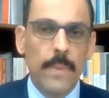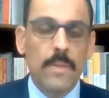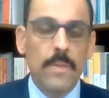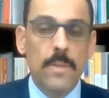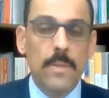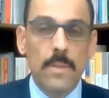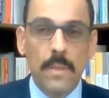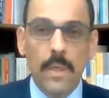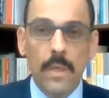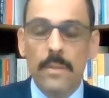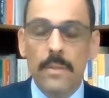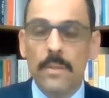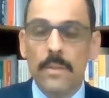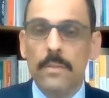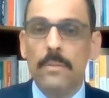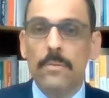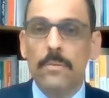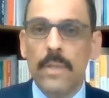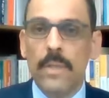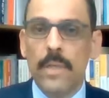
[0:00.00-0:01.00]
Seeing
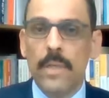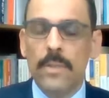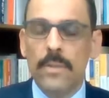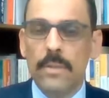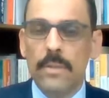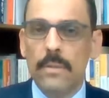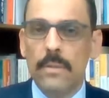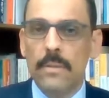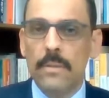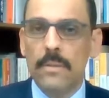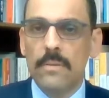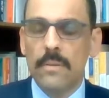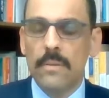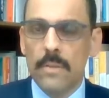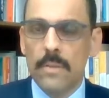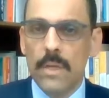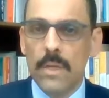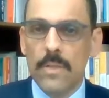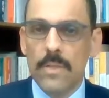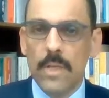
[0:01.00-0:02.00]
this situation, the
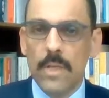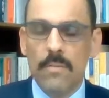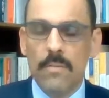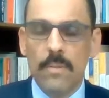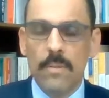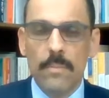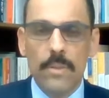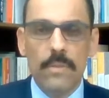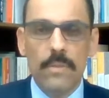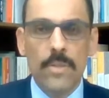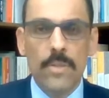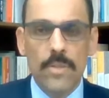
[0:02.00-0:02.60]
Sarraj government,